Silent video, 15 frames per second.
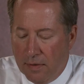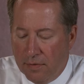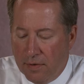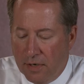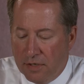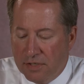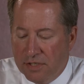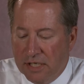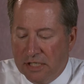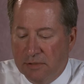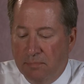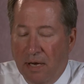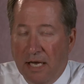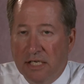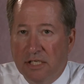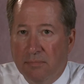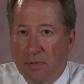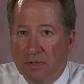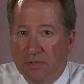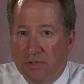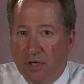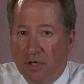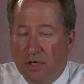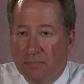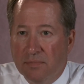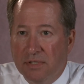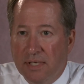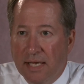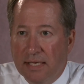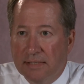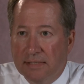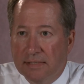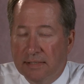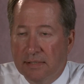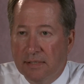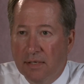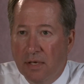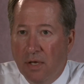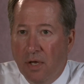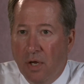There are 6 possible circumstances